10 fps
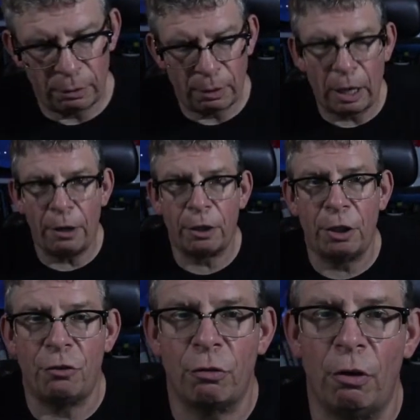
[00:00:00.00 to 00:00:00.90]
out of
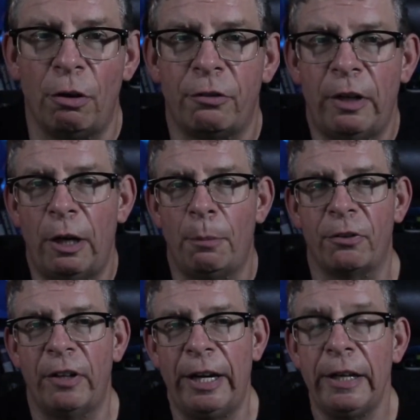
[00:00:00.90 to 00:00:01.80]
control, terrible
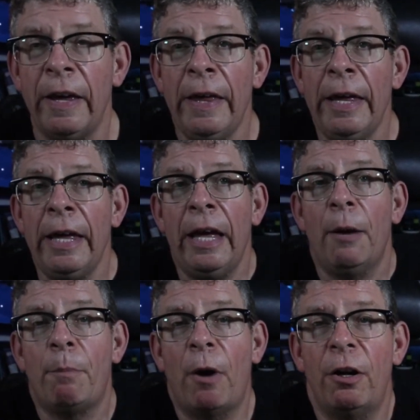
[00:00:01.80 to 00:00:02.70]
tonight.
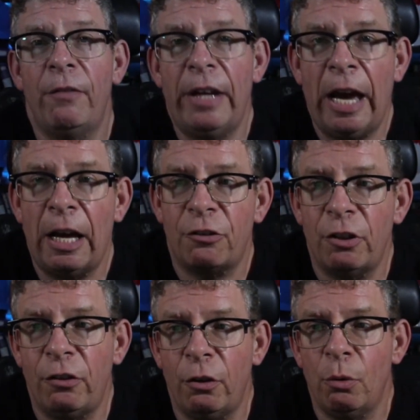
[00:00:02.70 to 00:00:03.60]
Part of it has
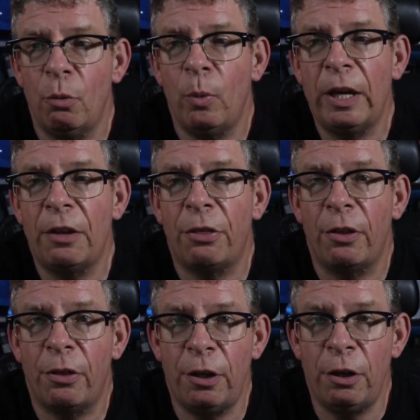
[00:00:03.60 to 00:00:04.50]
to do with
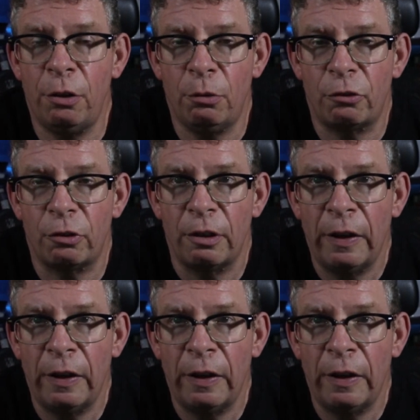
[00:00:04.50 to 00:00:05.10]
the news.